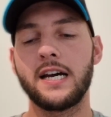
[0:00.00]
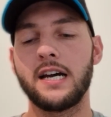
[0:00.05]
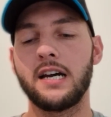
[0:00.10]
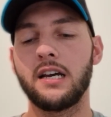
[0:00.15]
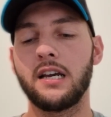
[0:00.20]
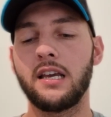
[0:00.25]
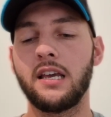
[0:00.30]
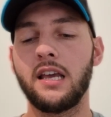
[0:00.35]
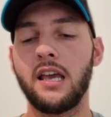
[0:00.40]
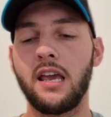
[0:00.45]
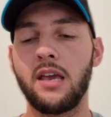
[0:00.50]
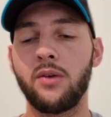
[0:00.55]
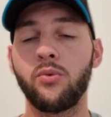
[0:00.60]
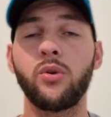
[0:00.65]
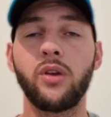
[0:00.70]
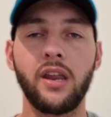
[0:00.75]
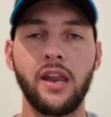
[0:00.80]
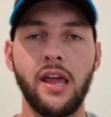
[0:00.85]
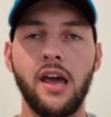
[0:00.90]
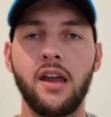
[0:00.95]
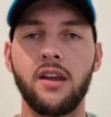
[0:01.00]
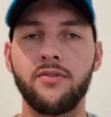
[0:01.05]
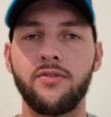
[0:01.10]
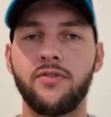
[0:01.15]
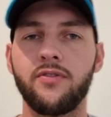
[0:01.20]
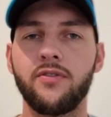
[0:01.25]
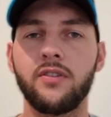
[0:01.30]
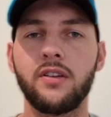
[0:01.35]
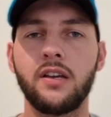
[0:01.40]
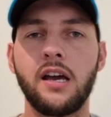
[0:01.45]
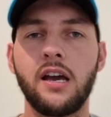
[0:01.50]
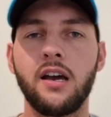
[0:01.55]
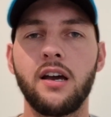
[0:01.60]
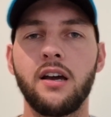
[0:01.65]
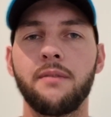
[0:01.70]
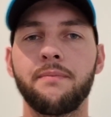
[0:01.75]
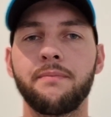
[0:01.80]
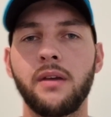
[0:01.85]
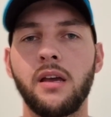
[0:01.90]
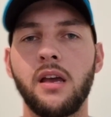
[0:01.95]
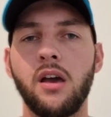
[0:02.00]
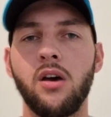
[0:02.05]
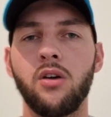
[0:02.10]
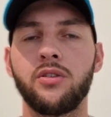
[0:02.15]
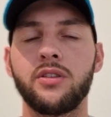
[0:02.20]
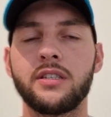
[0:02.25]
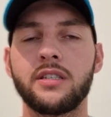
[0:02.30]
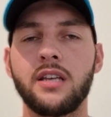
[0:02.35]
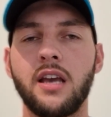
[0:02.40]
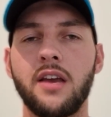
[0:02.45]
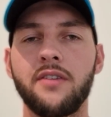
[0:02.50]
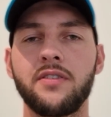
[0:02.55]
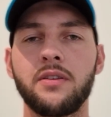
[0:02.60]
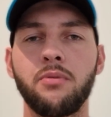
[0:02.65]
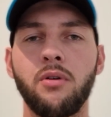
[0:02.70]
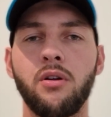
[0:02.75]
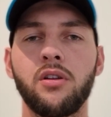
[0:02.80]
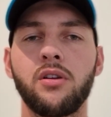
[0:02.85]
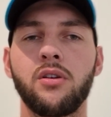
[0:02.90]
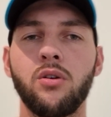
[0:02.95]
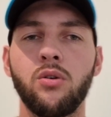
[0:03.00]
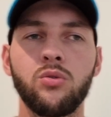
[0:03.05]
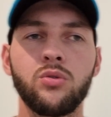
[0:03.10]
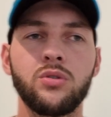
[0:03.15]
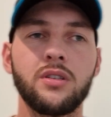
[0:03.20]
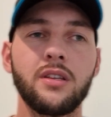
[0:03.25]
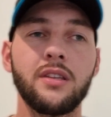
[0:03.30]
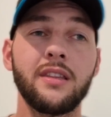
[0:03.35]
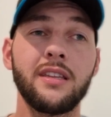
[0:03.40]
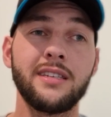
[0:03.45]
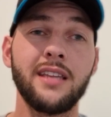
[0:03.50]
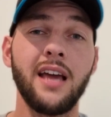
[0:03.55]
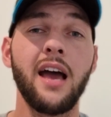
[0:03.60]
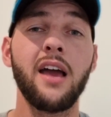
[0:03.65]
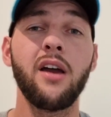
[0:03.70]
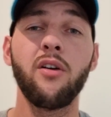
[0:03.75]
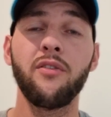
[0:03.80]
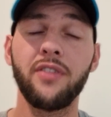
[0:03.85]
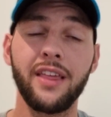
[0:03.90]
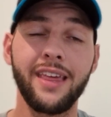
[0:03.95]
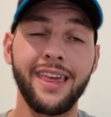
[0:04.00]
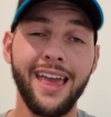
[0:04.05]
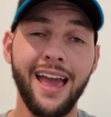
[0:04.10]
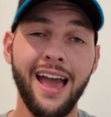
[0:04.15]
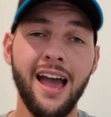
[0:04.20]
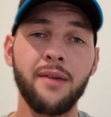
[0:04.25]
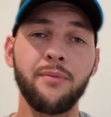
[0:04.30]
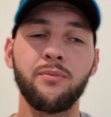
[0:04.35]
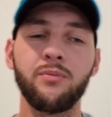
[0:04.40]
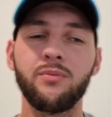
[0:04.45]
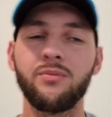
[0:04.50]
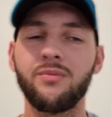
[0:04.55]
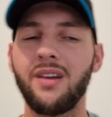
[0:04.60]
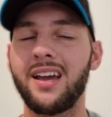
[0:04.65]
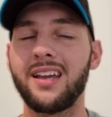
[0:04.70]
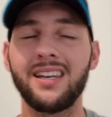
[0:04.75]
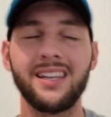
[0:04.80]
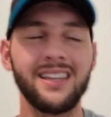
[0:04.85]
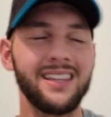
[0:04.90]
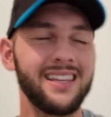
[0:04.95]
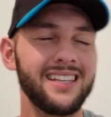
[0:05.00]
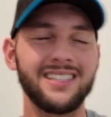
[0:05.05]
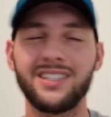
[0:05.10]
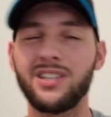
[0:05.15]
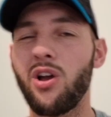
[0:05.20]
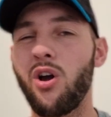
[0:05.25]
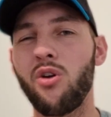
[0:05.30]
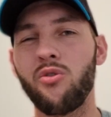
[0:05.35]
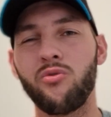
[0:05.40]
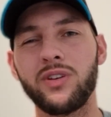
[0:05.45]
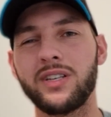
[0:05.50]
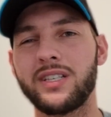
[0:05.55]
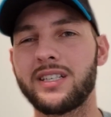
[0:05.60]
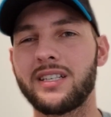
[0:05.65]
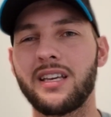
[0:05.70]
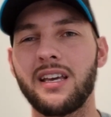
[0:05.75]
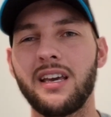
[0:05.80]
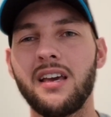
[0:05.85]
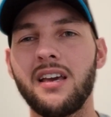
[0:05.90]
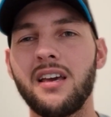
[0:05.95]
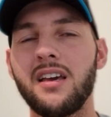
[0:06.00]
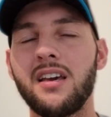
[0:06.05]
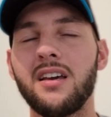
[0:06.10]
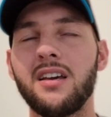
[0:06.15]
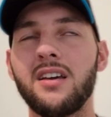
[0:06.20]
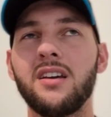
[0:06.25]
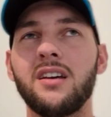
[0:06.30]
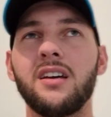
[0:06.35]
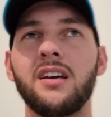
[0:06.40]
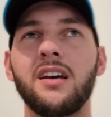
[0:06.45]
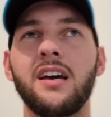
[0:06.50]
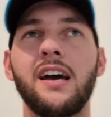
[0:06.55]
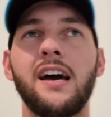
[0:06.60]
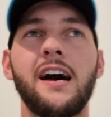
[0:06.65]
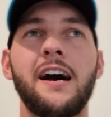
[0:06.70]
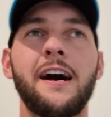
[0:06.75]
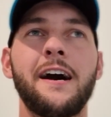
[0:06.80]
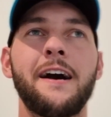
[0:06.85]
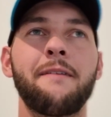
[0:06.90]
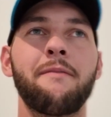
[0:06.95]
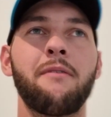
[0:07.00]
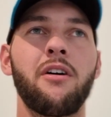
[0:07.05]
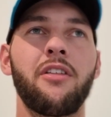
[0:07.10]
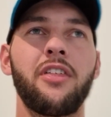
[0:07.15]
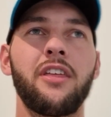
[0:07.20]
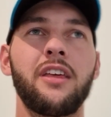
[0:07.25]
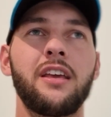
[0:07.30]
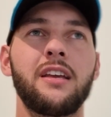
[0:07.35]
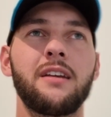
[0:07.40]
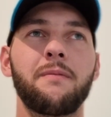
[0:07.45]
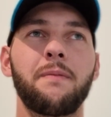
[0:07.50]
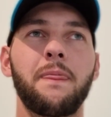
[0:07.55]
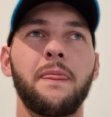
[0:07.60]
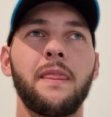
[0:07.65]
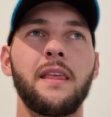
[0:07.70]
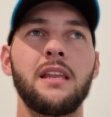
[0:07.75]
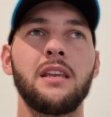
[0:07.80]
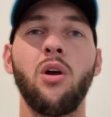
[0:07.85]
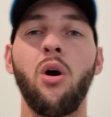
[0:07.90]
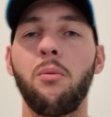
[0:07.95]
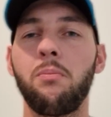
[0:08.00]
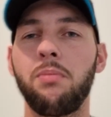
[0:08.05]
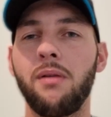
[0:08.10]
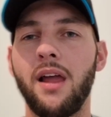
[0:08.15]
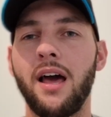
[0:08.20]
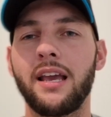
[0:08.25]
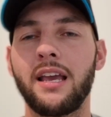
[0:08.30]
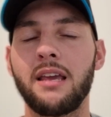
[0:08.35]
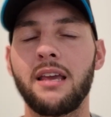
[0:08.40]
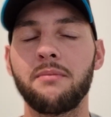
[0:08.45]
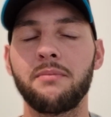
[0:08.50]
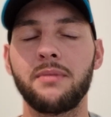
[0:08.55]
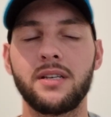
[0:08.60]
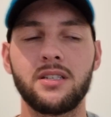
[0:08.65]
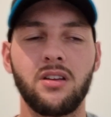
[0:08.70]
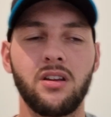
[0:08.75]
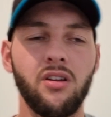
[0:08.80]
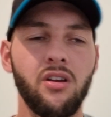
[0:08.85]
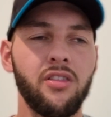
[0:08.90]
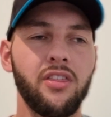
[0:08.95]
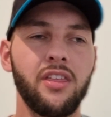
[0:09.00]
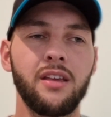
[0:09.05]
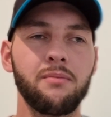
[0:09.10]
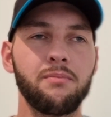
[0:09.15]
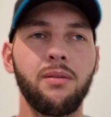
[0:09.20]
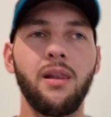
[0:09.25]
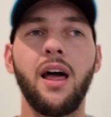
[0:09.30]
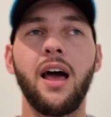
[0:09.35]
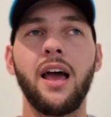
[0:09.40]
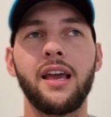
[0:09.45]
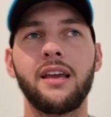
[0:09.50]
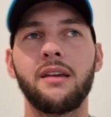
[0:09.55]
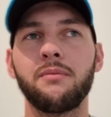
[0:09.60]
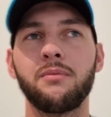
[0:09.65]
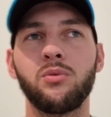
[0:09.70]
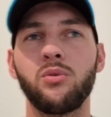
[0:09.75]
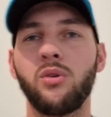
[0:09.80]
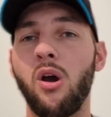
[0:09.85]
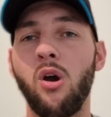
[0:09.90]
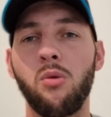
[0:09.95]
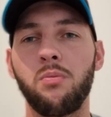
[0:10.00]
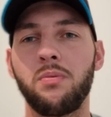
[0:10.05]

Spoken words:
He will get out of health and safety protocols the day of the game, and there's no risk, I think, in not playing him, because I don't think playing him will help